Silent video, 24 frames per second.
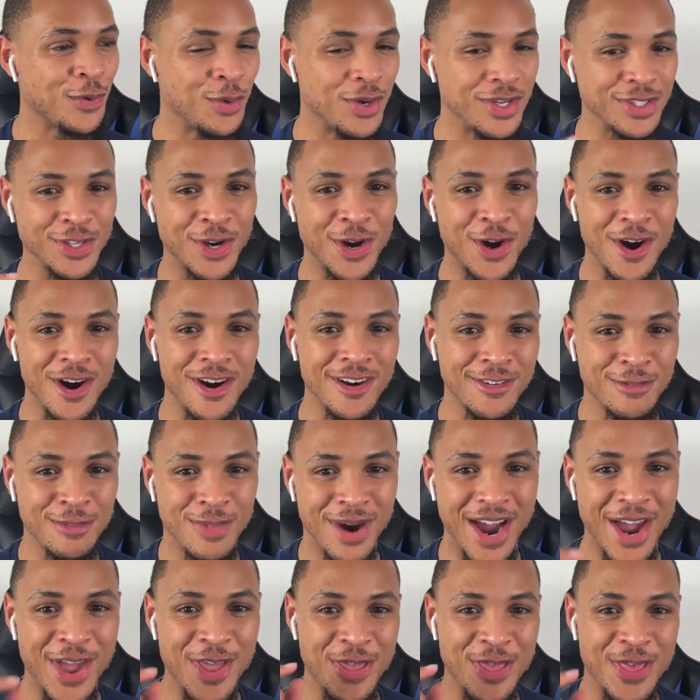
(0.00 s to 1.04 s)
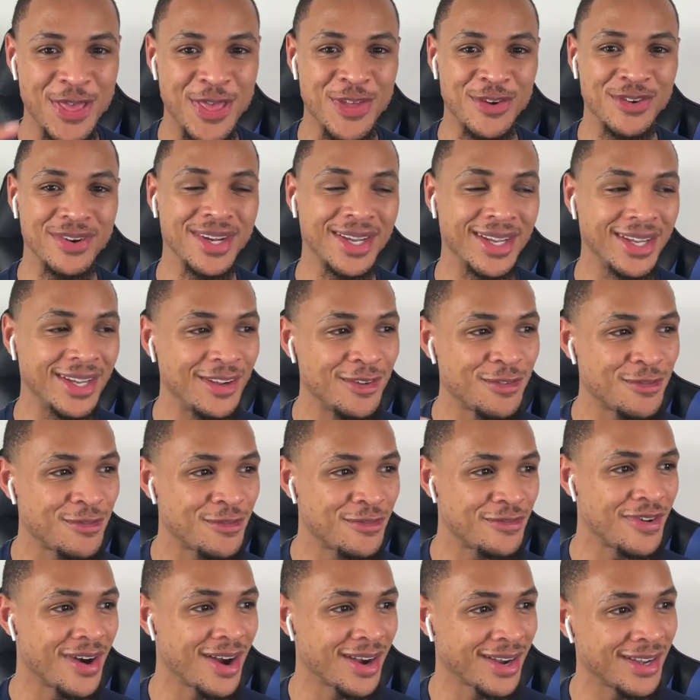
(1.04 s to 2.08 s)
was off by 3
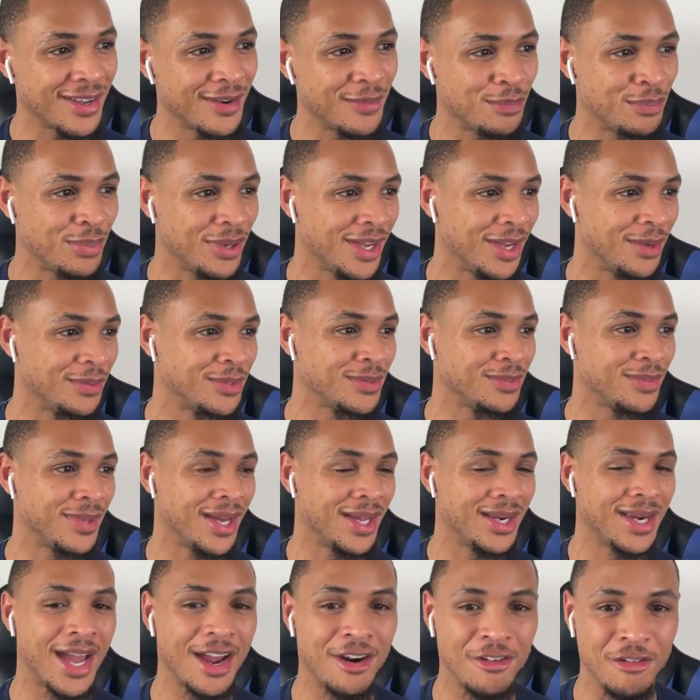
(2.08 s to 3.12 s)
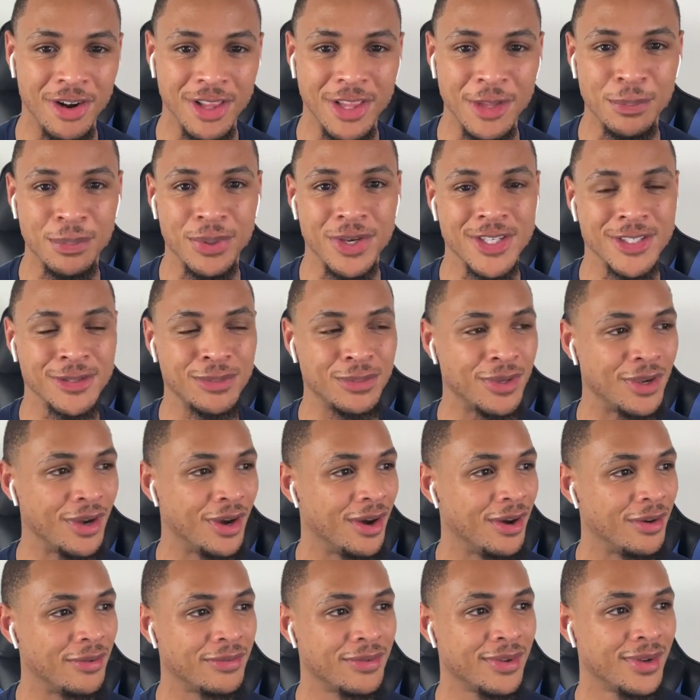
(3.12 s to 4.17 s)
fucking pips, man. That really pissed me
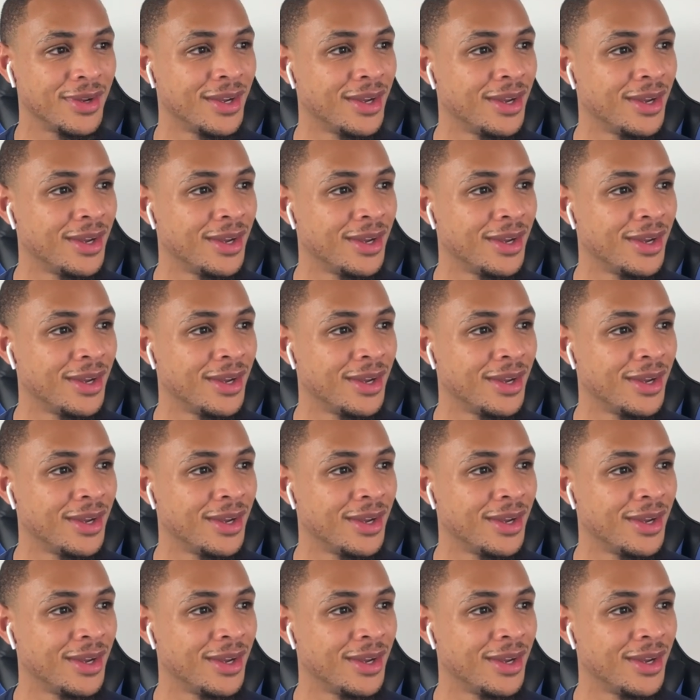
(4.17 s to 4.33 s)
off.